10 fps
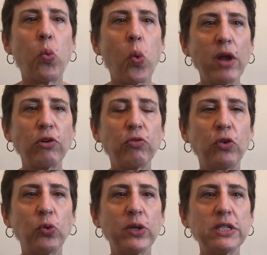
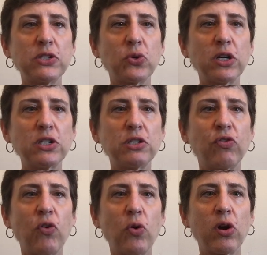wonderful resource
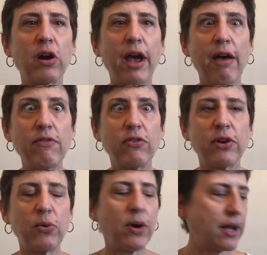for
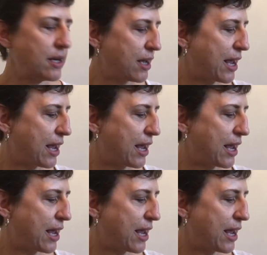everyone,